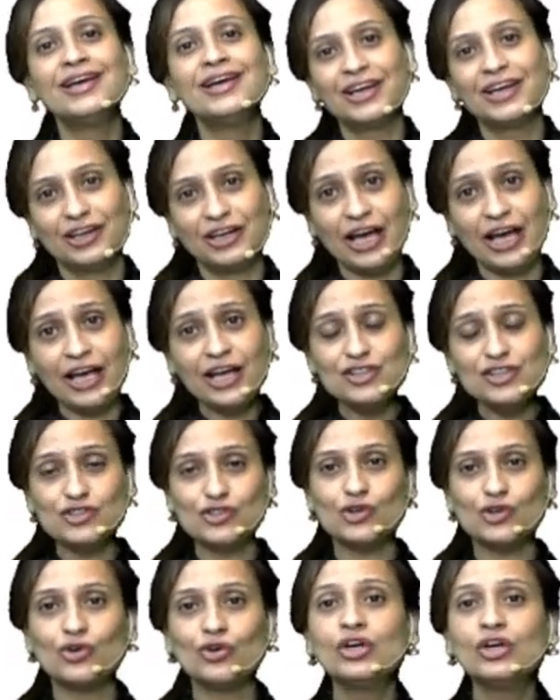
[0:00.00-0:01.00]
right?
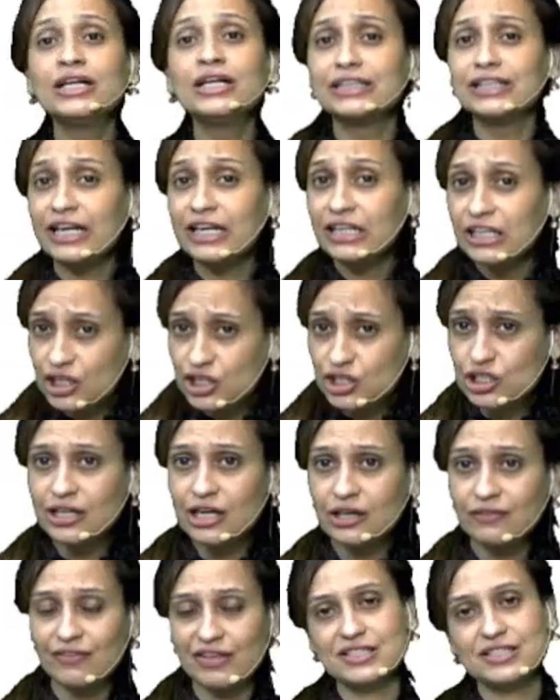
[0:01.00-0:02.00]
So the initial
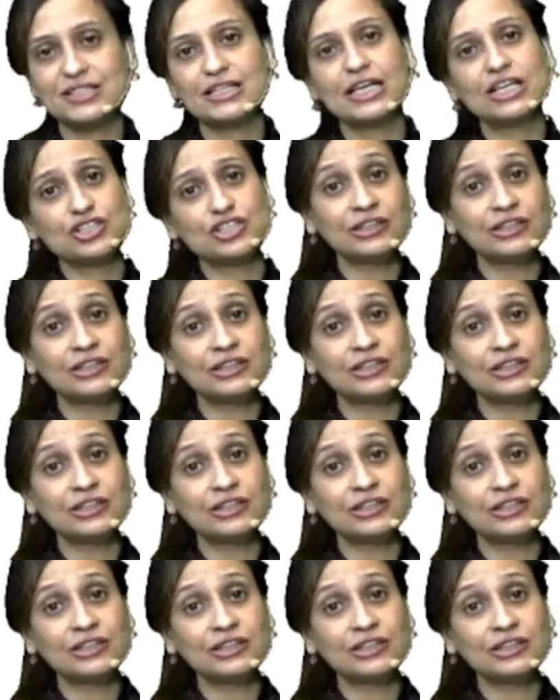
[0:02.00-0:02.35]
investigation